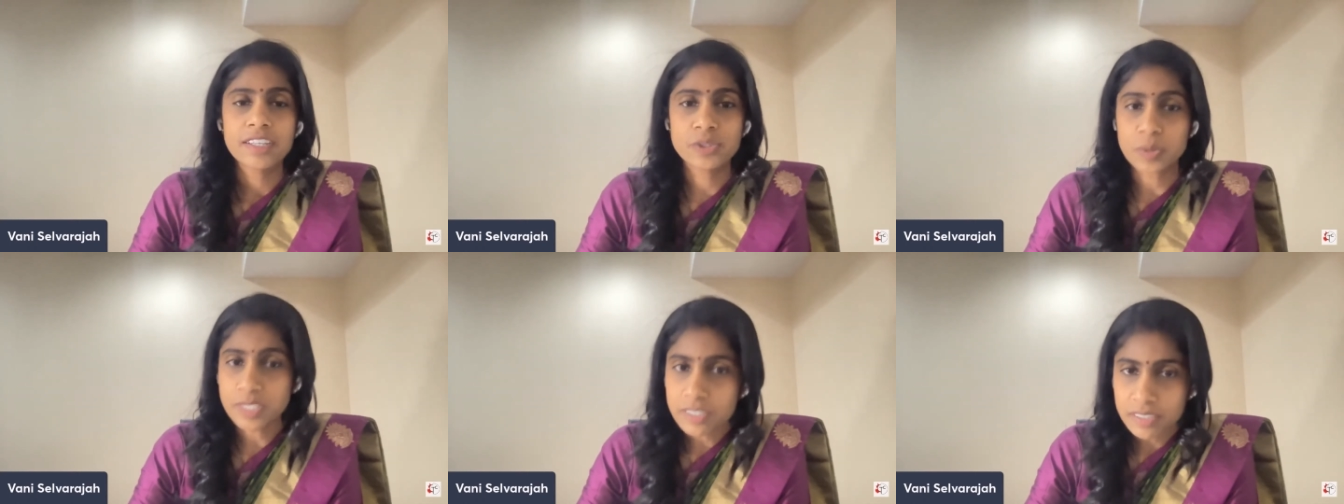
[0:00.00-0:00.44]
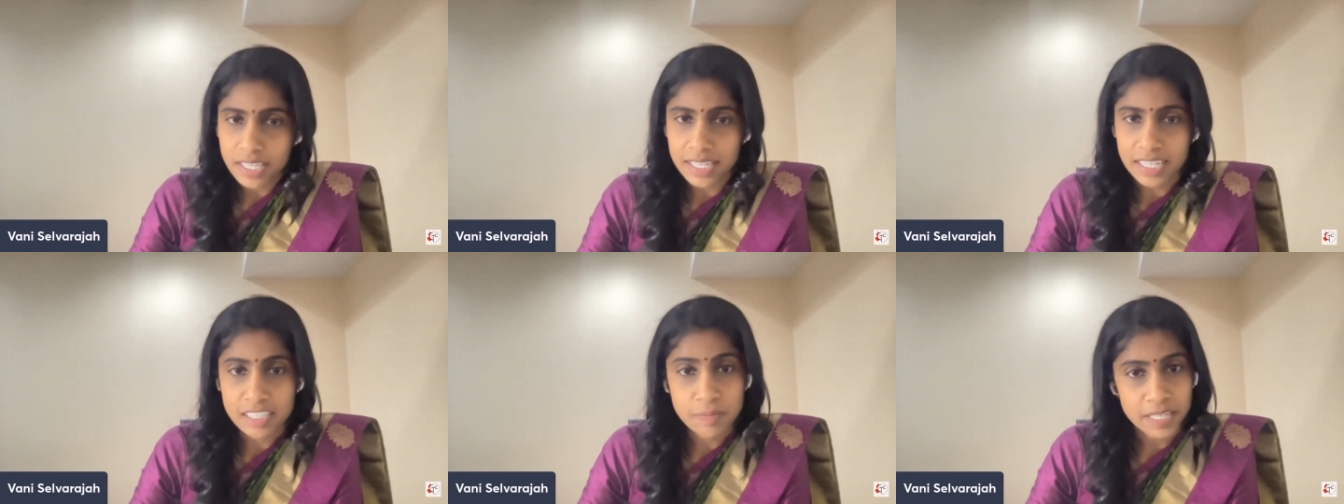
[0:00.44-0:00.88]

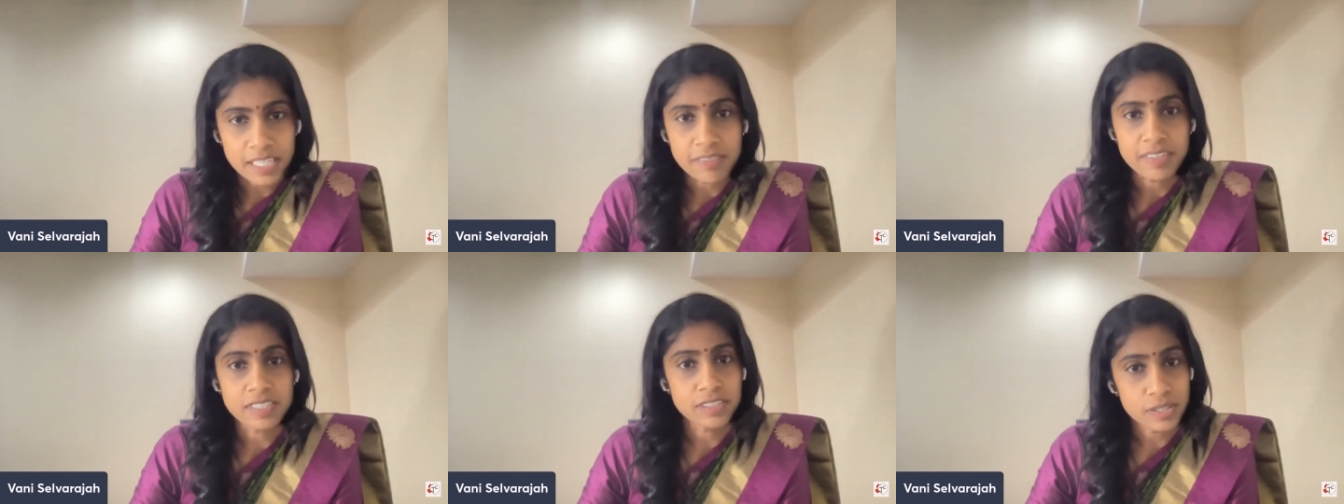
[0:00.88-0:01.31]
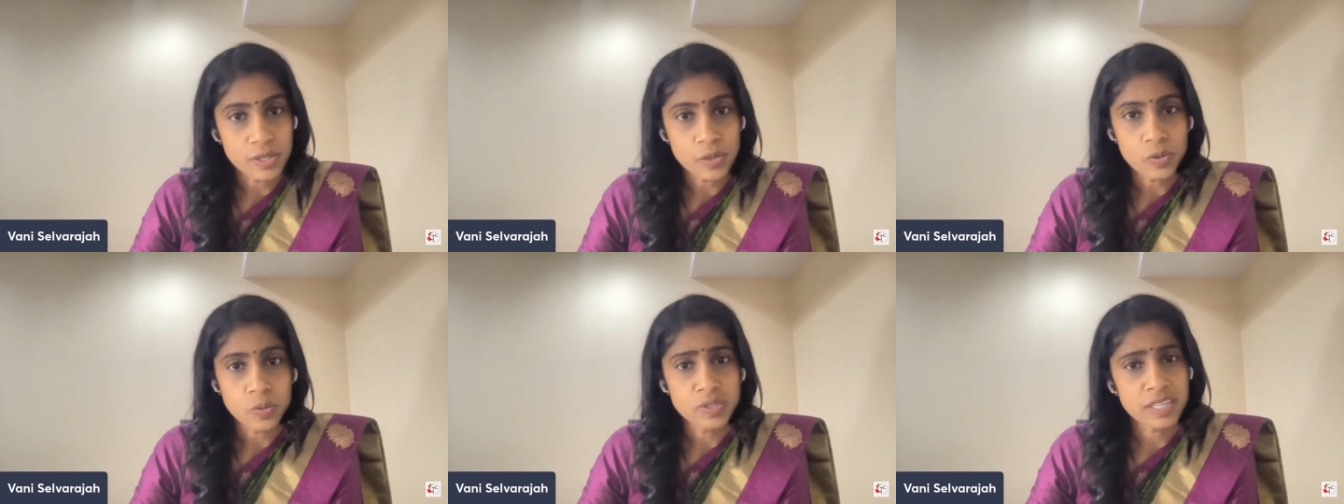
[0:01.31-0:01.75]
Switzerland, as many of us
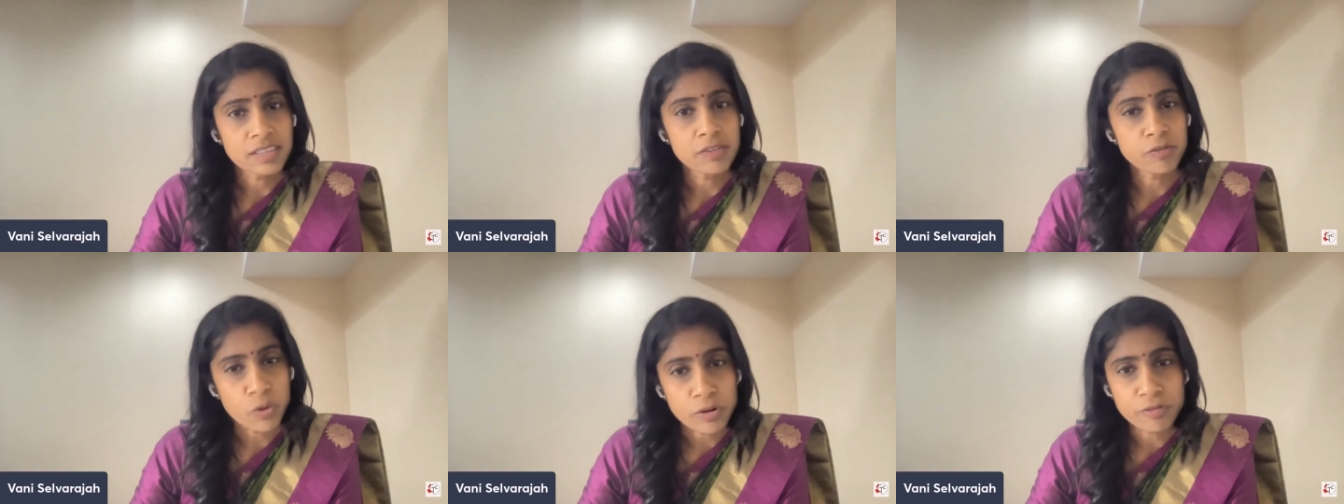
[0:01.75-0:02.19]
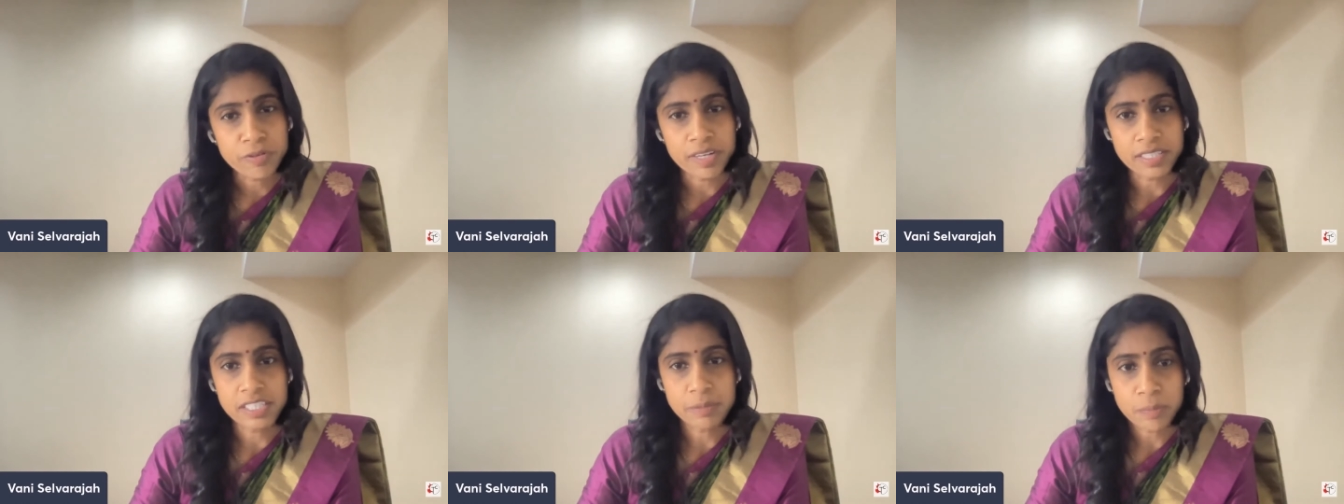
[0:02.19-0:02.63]
know, was at the
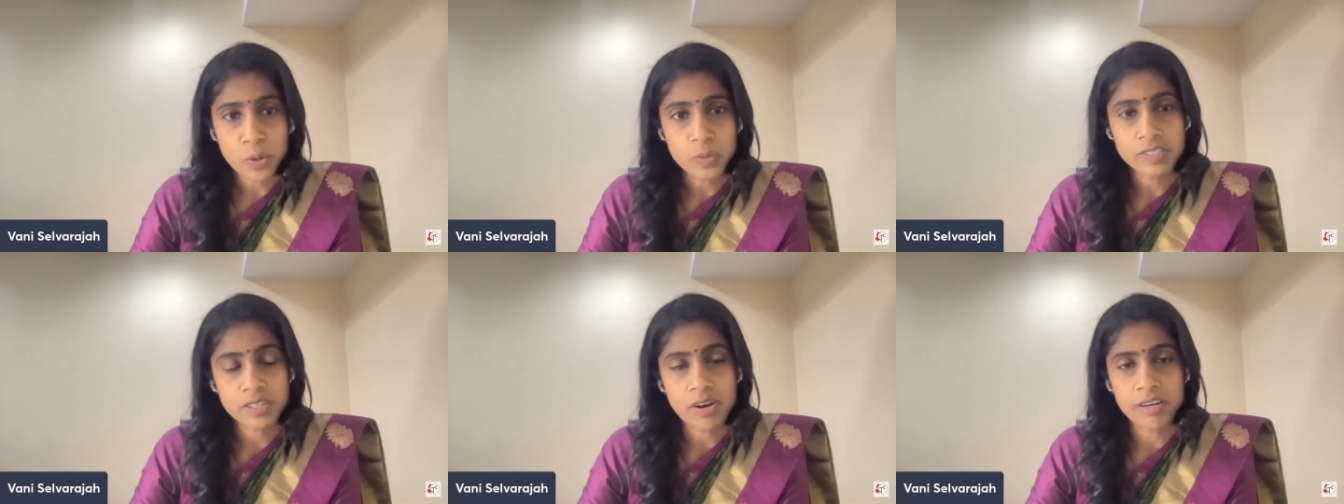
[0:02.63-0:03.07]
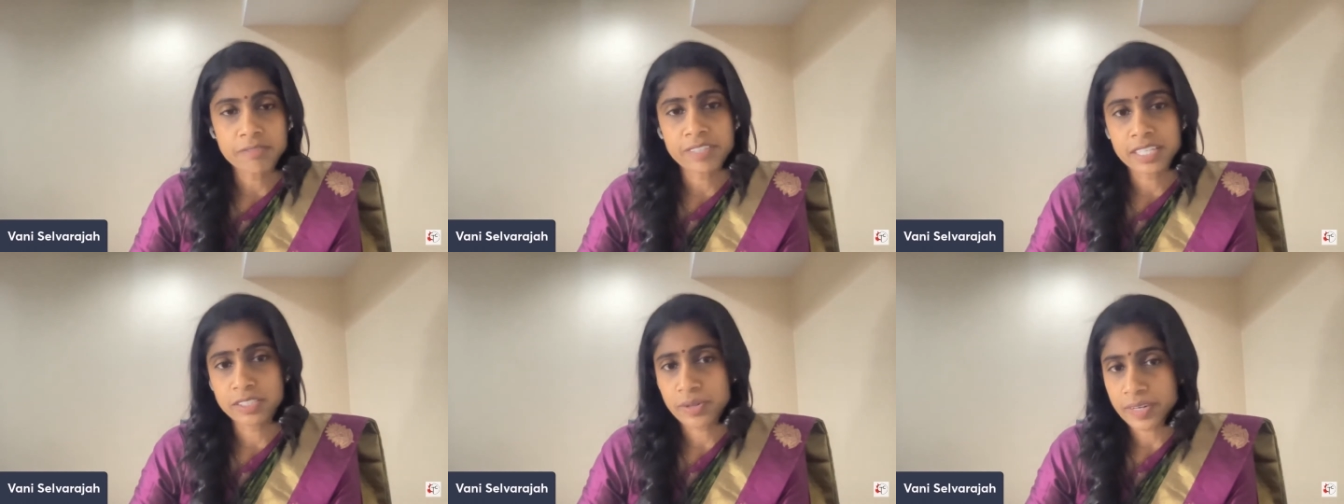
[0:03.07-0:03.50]
forefront in post
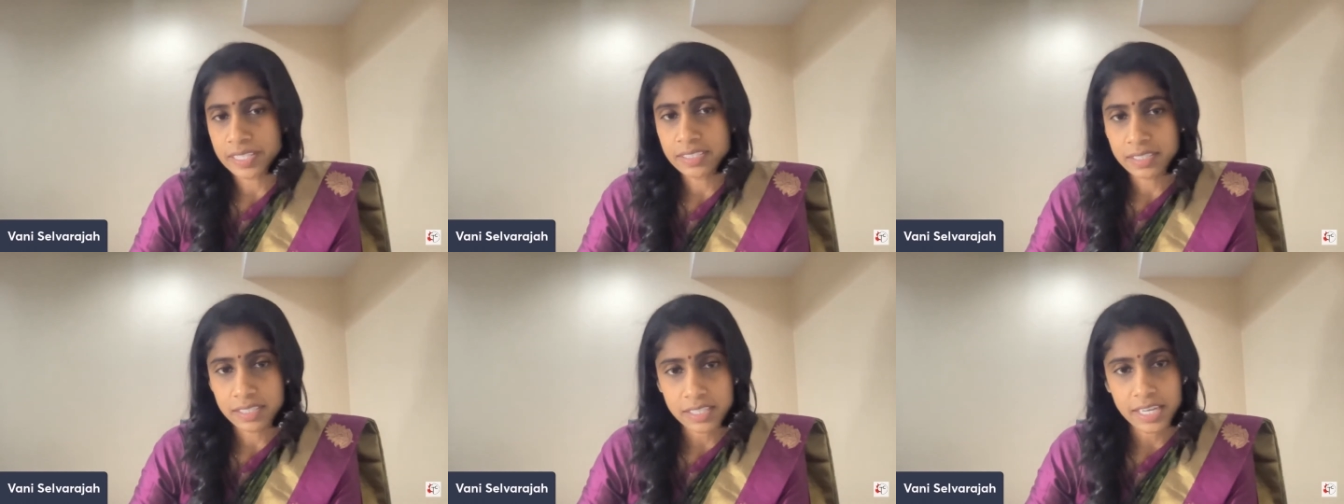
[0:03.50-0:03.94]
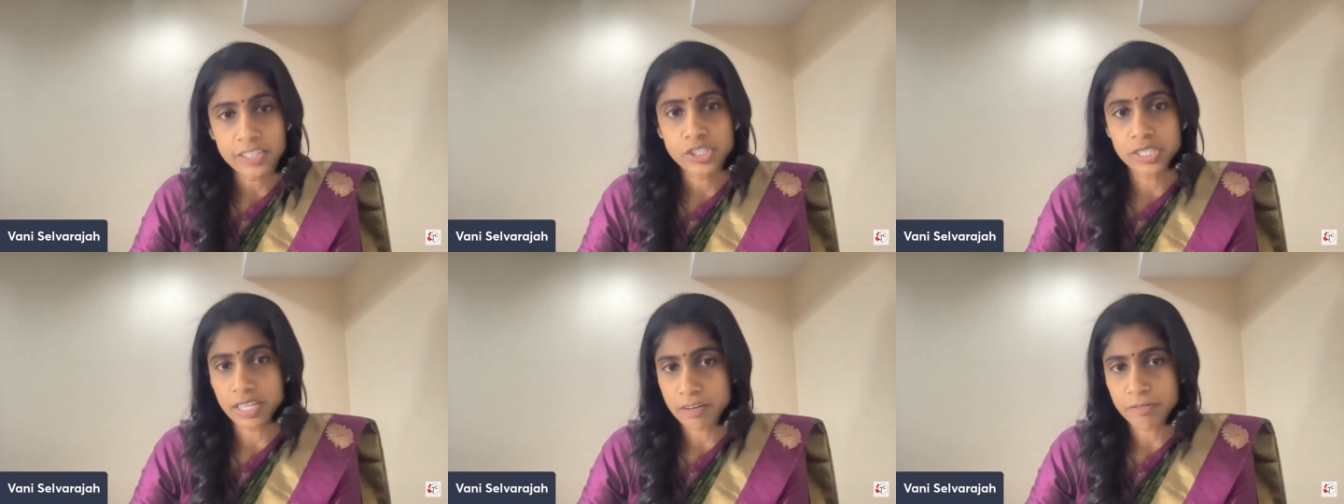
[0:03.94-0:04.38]
conflict
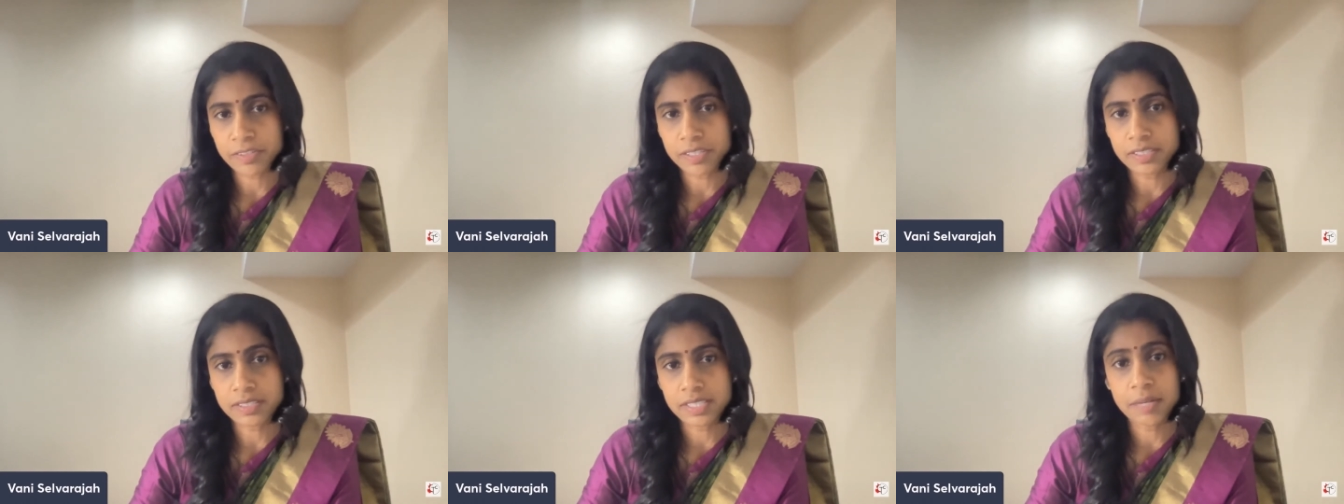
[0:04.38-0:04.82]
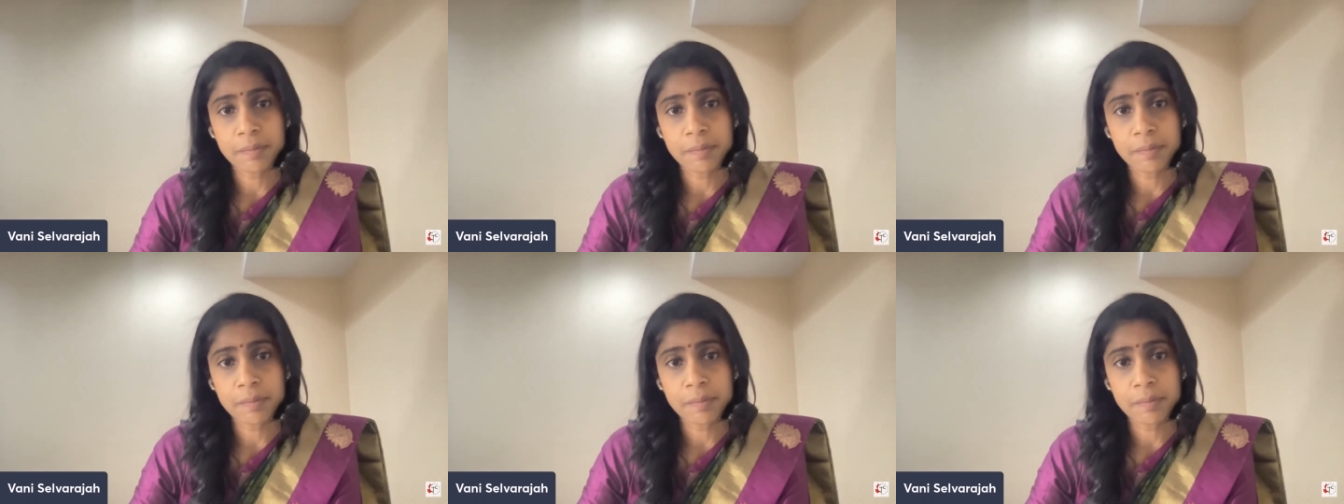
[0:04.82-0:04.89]
reconciliation efforts